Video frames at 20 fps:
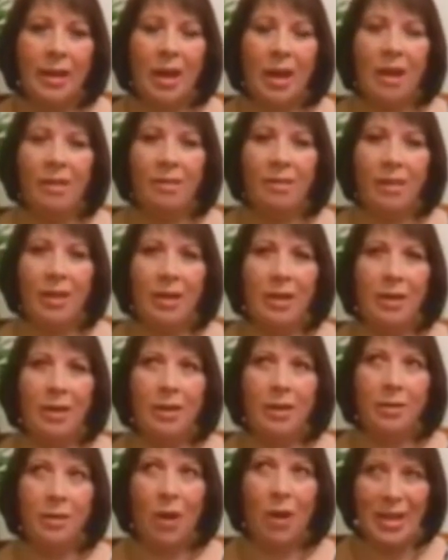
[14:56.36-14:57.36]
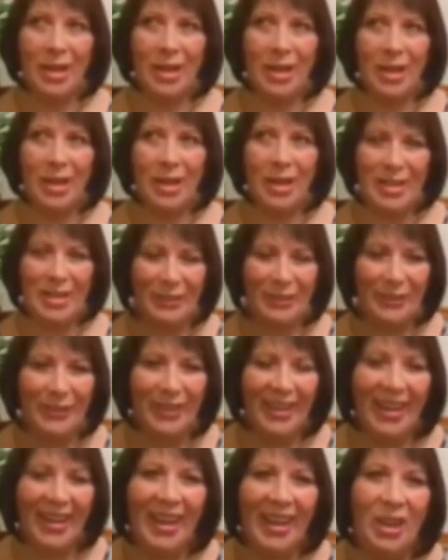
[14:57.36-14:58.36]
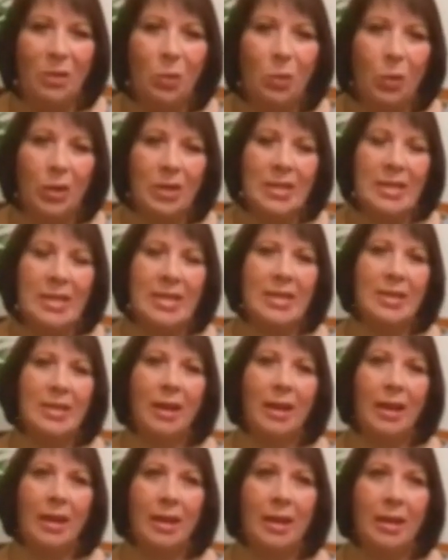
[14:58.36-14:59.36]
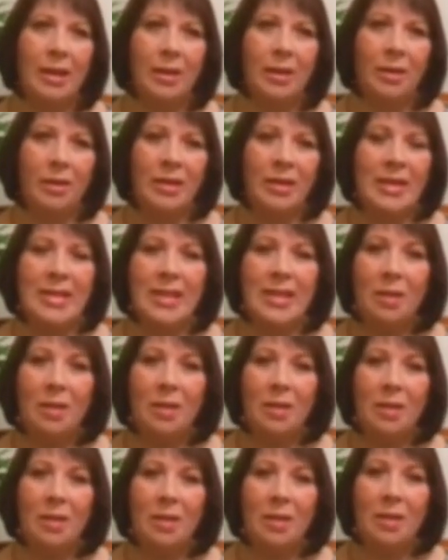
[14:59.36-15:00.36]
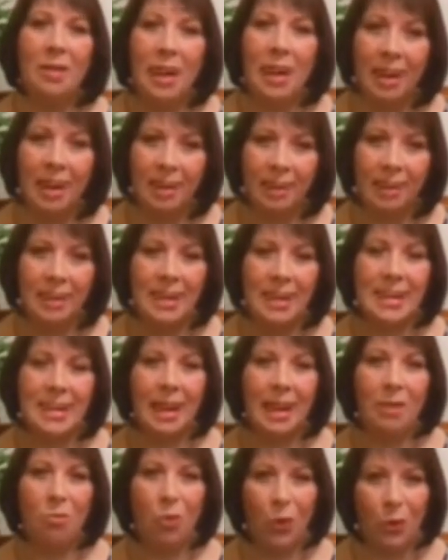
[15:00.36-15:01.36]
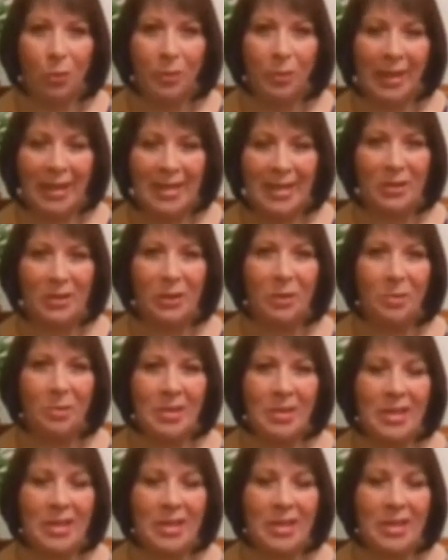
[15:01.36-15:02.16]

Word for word: uh, in high school. He was uh, in the same year, in the same room, classroom